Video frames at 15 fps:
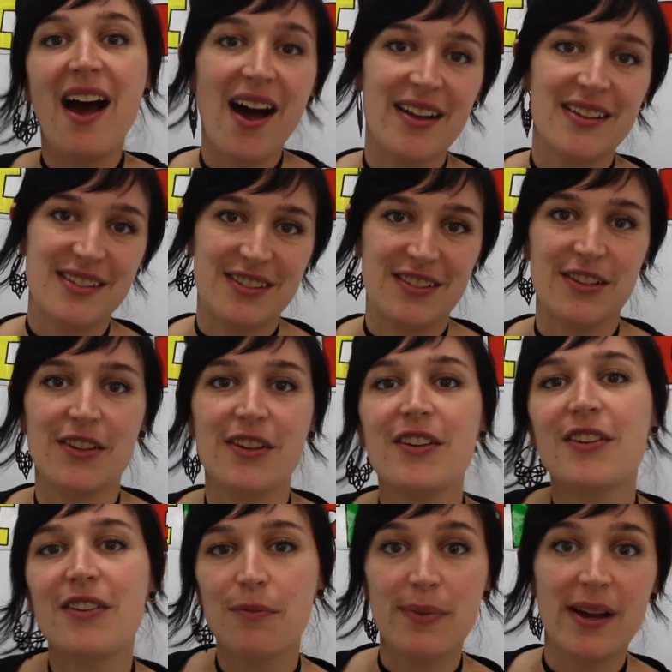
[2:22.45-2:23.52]

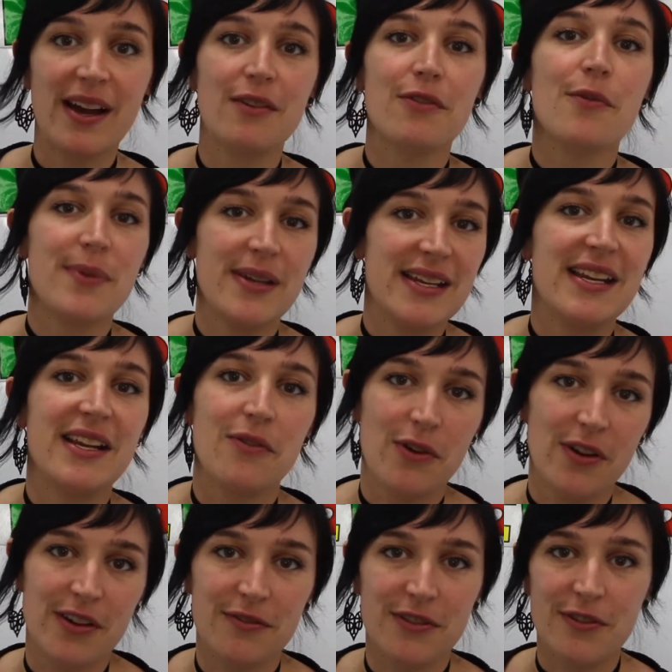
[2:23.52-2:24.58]
answer by repeating
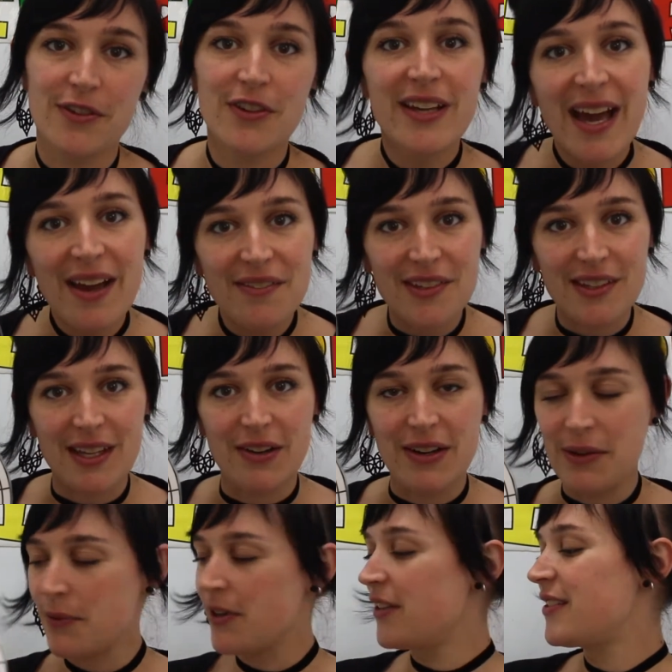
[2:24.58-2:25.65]
one of the
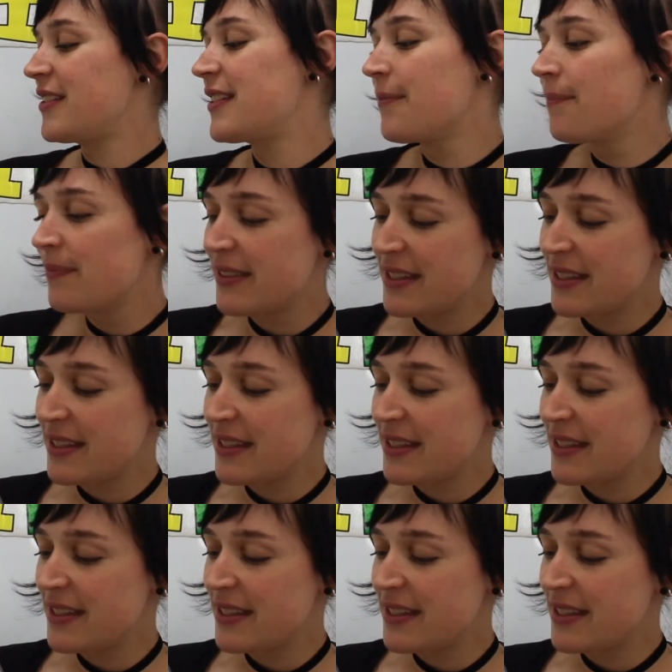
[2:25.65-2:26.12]
vocabulary words.